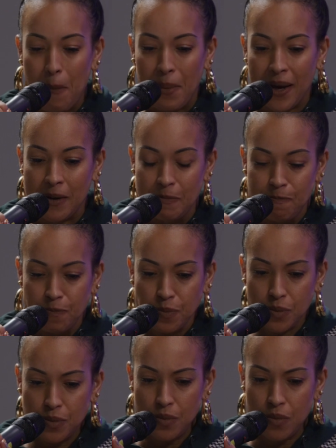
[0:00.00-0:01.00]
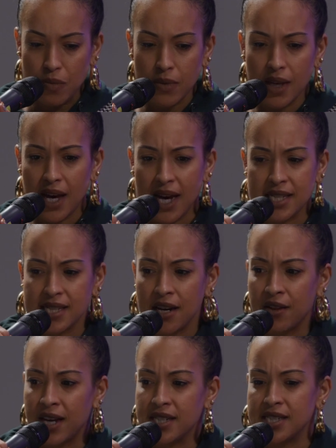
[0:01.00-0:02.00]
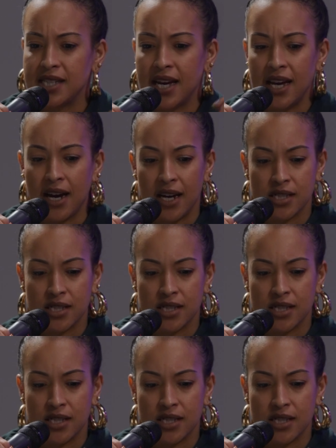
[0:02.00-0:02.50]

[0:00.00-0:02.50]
But I say all that to say,